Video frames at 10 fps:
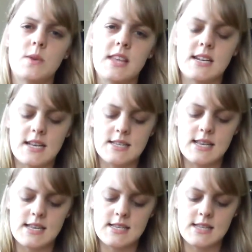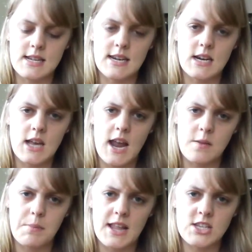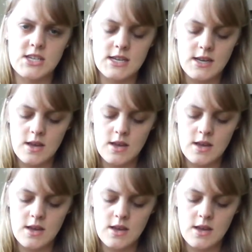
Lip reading: what that does is the little kind of plunger